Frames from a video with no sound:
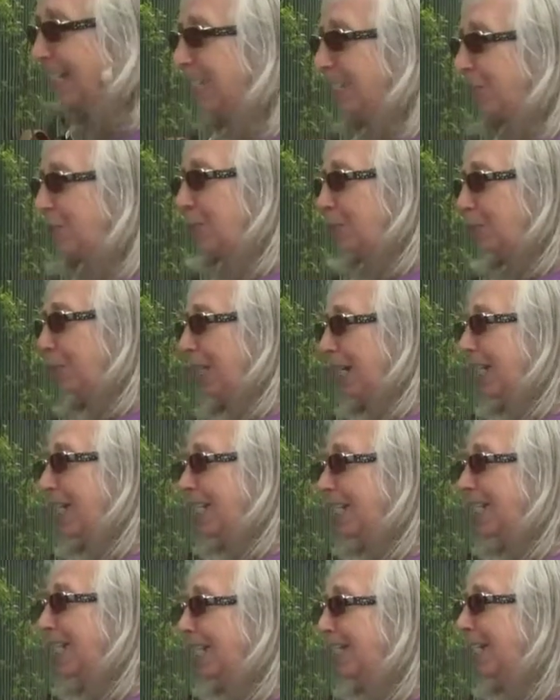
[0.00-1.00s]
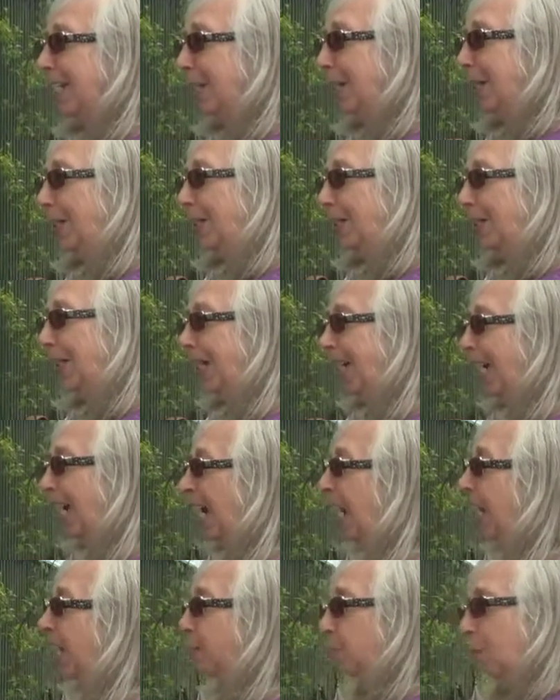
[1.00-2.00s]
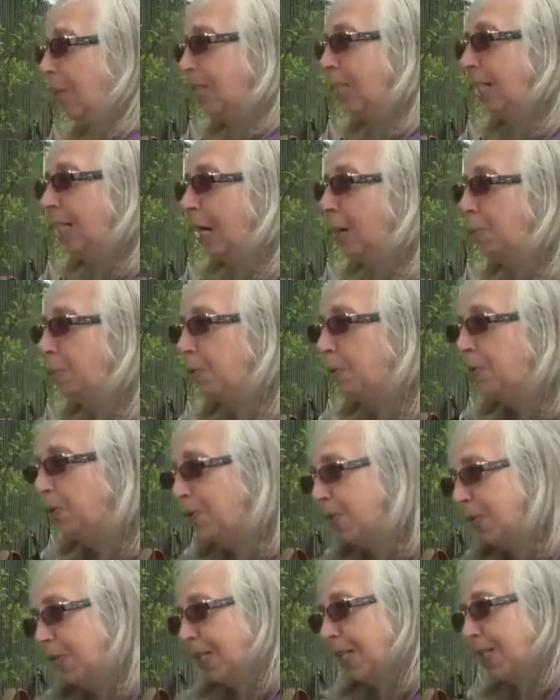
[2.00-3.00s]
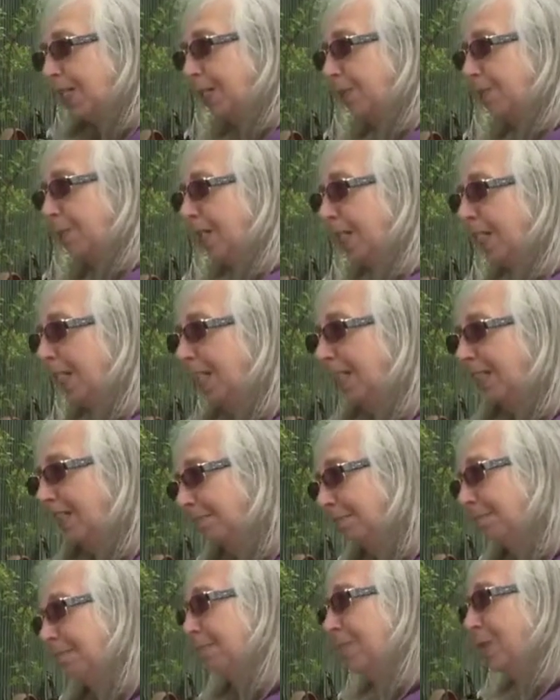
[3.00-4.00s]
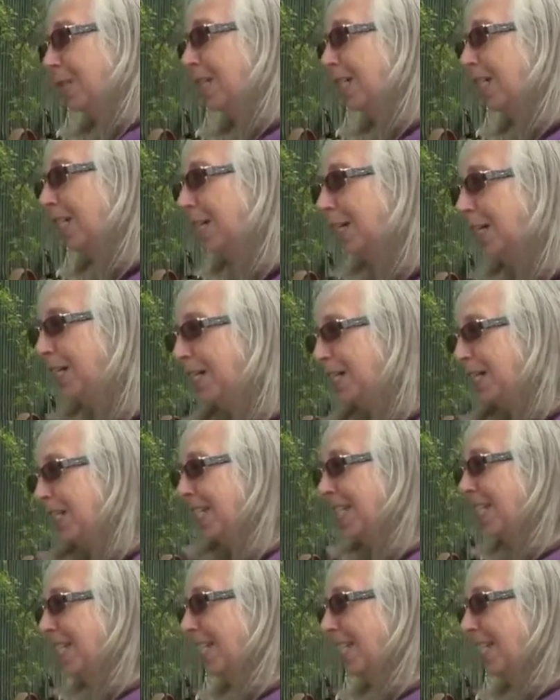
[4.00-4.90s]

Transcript: the sort of place that, you know, wedding couples use it as a wedding night, and it's